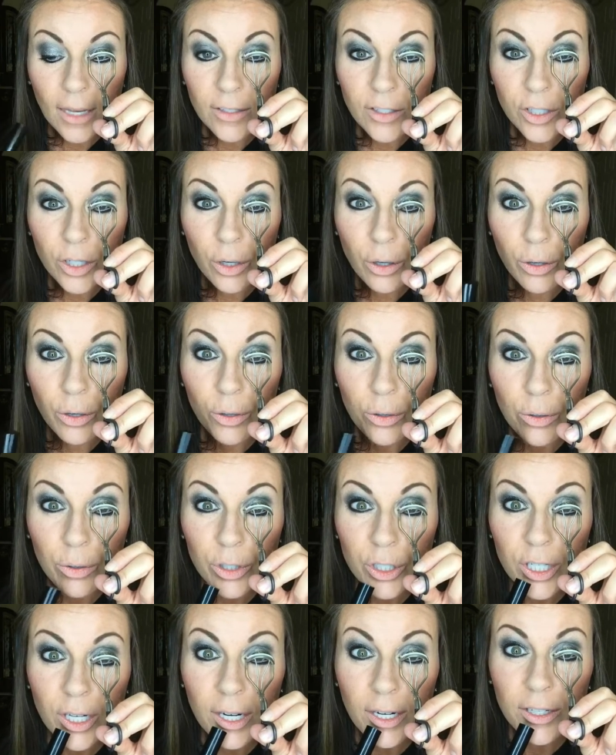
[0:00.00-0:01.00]
So
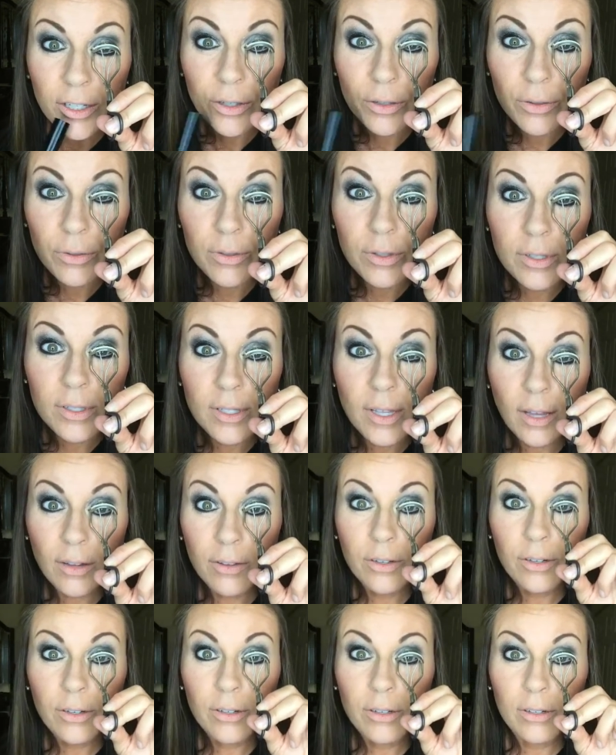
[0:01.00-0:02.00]
should I use
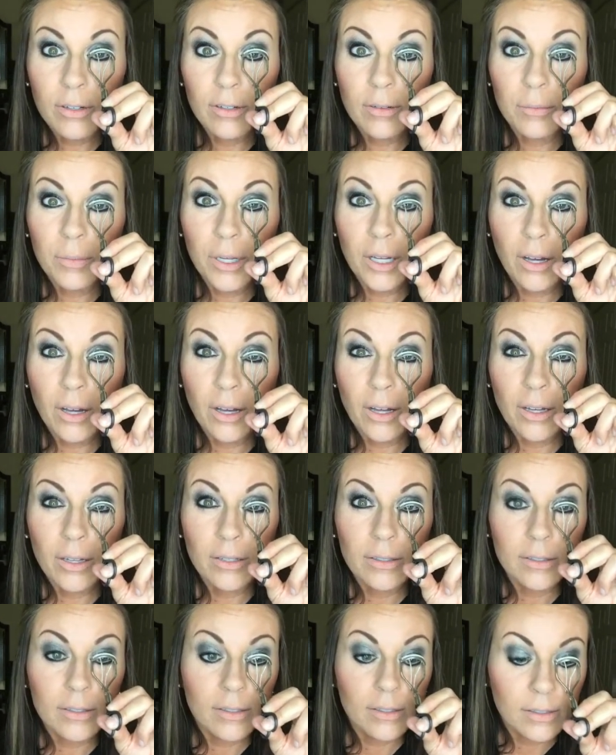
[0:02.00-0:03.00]
Stellar?
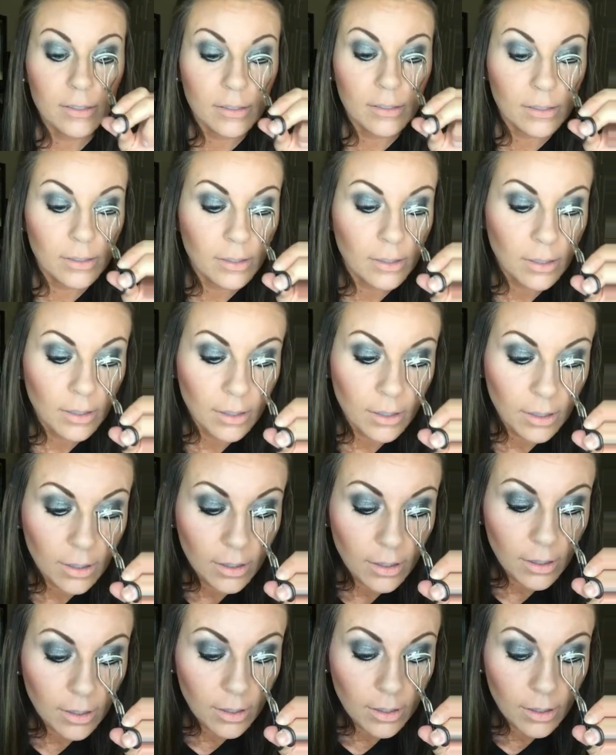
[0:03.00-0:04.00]
Because
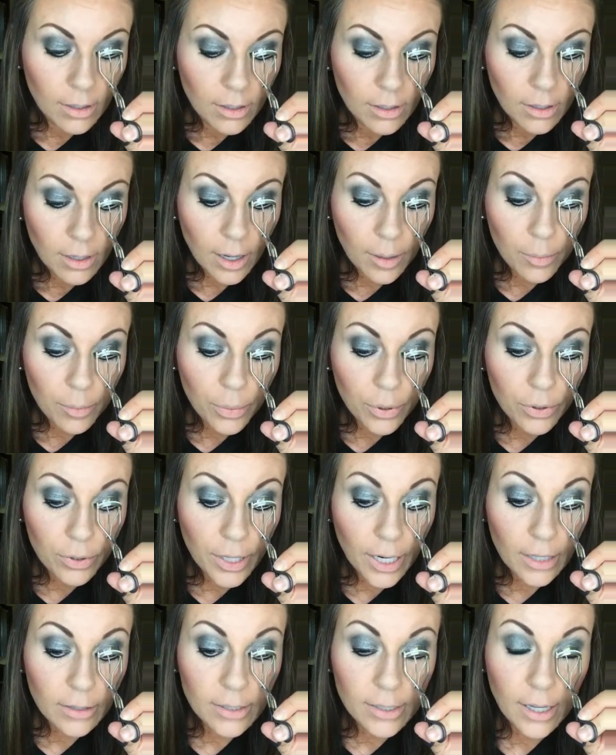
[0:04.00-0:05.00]
I pulled
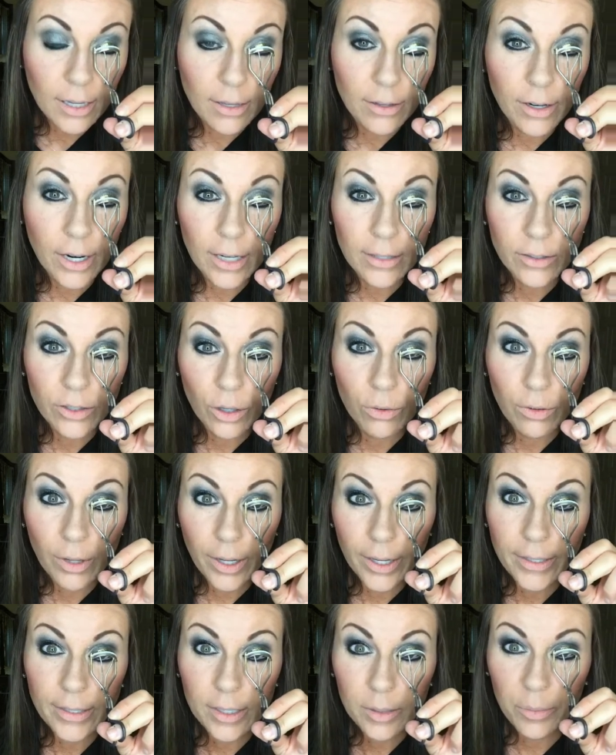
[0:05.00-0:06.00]
out Stellar. I don't
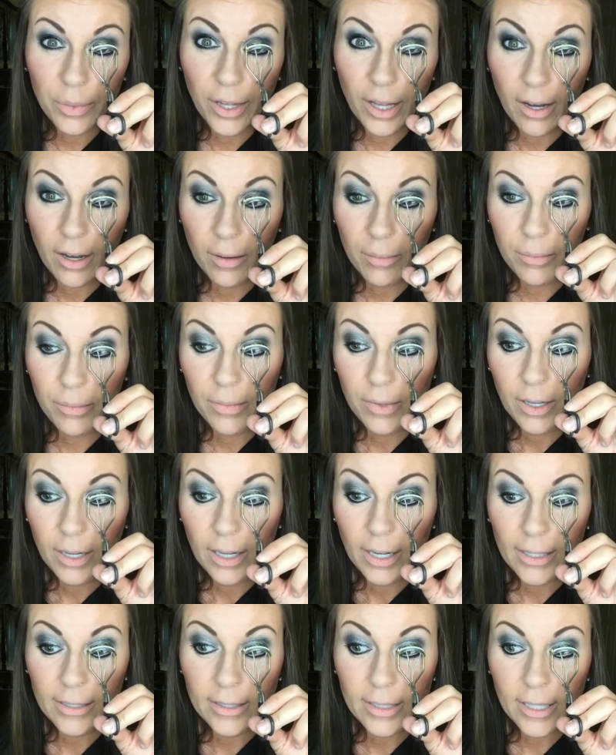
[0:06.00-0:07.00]
like Sublime.
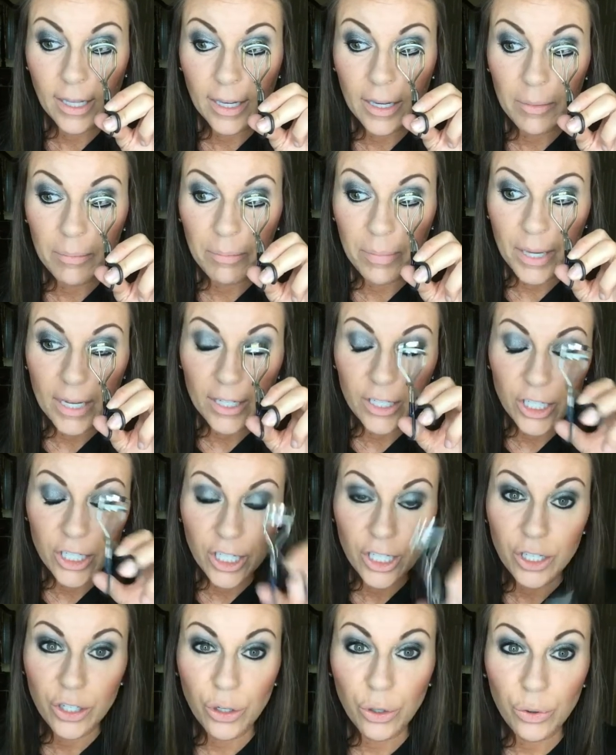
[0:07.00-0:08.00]
It's like a
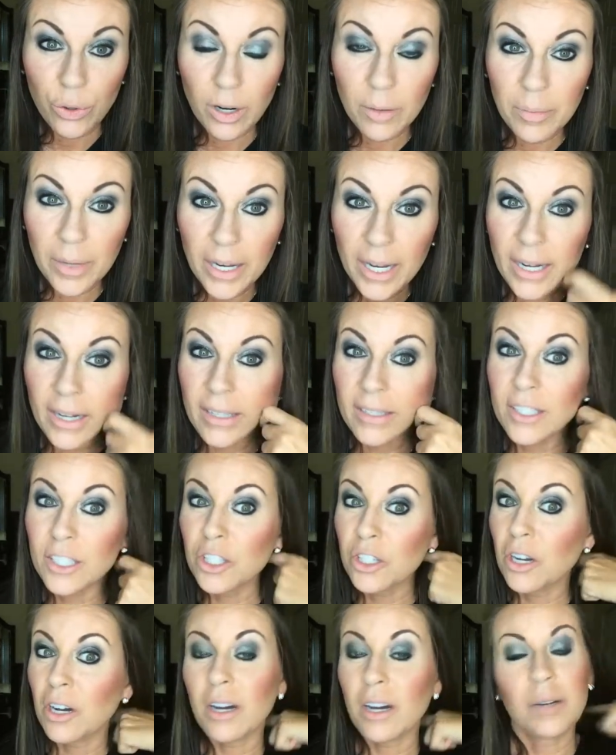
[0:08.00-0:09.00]
peachy nude on me, and it's
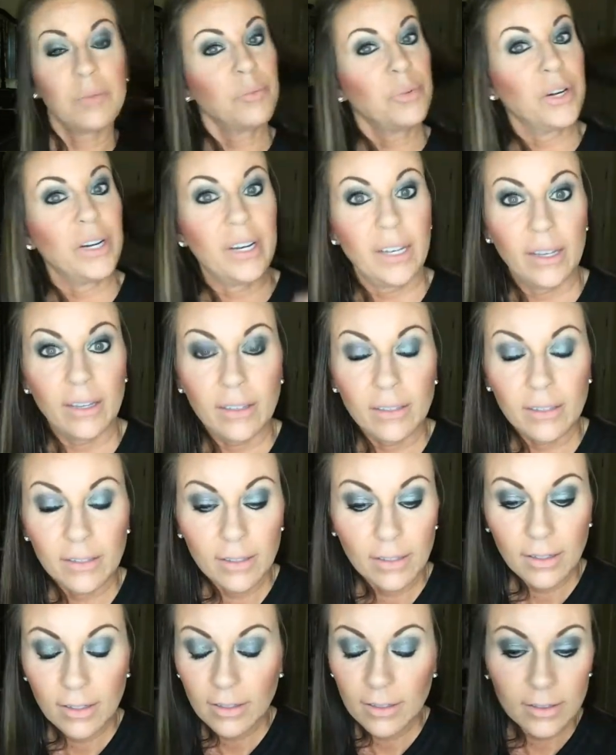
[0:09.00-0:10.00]
not pretty.
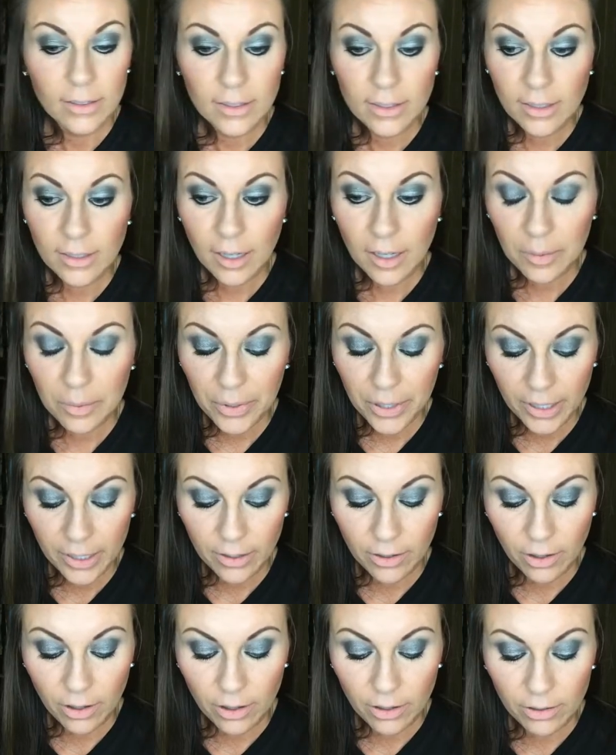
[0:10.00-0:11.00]
Not pretty
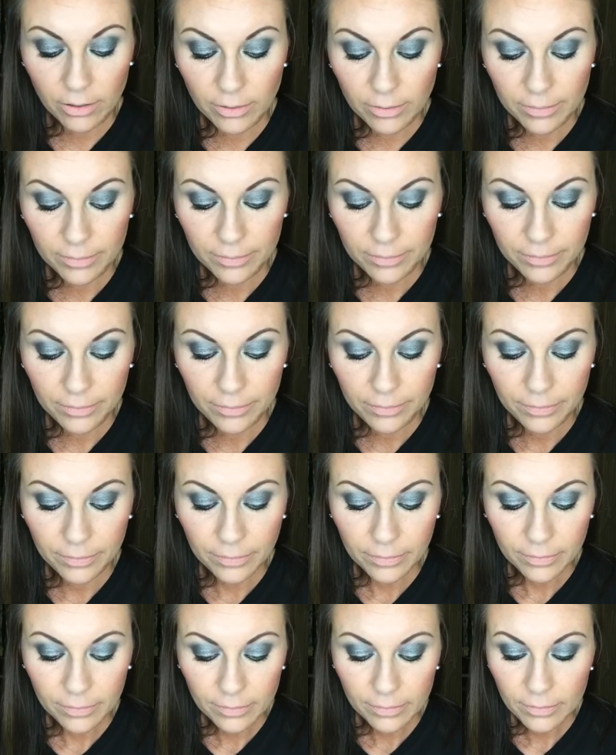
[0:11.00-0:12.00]
at all.
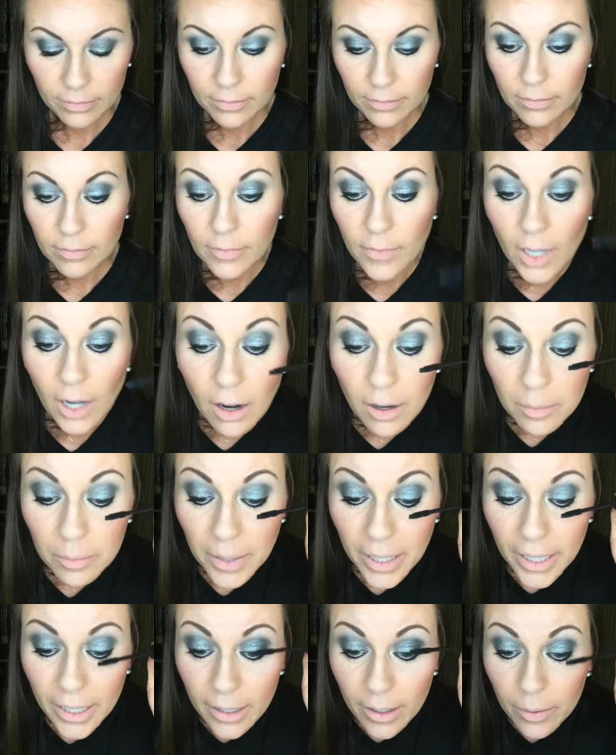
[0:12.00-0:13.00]
On
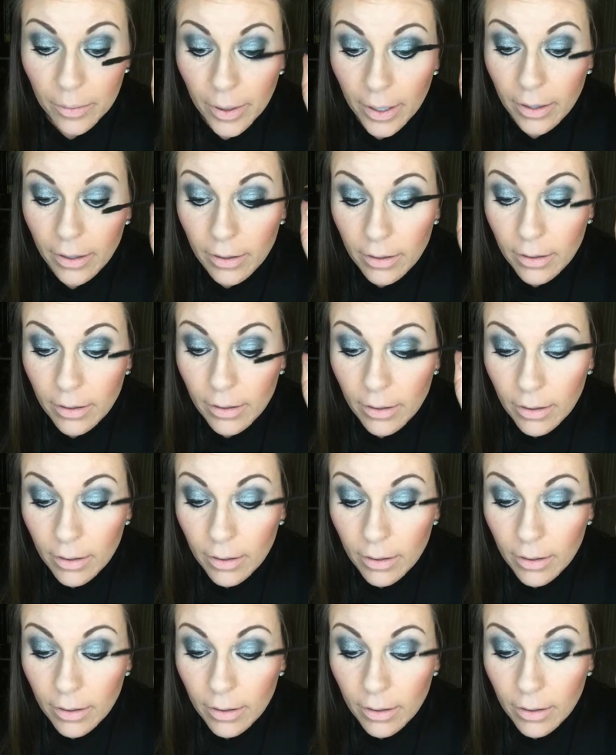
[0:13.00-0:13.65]
me, anyway.